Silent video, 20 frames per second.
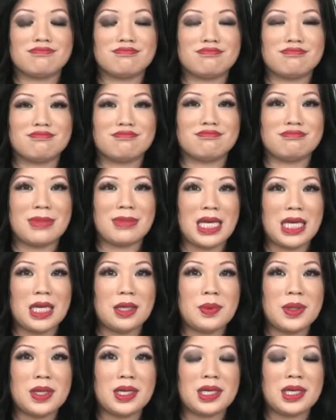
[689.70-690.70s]

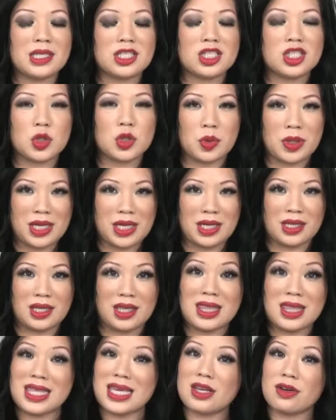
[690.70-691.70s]
maybe it's great in
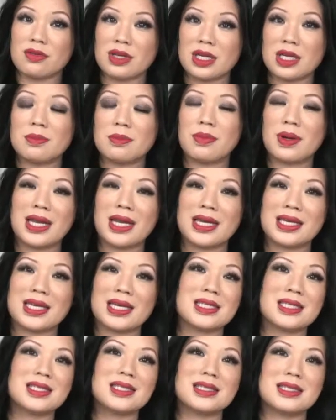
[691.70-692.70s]
theory, but I
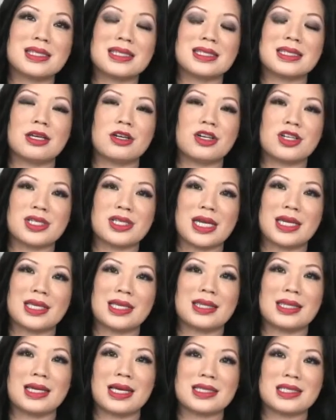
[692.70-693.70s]
guess they're saying
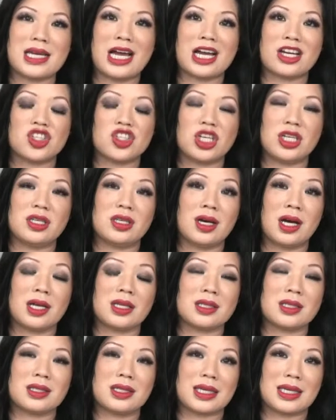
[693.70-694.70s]
that that's actually not
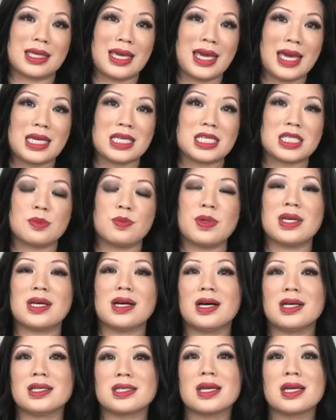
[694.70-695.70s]
the case
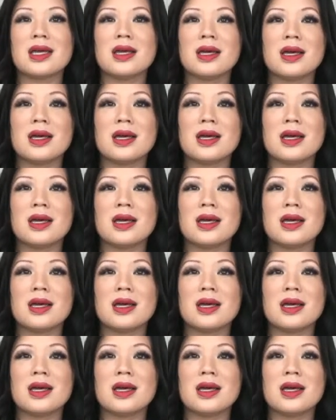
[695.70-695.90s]
because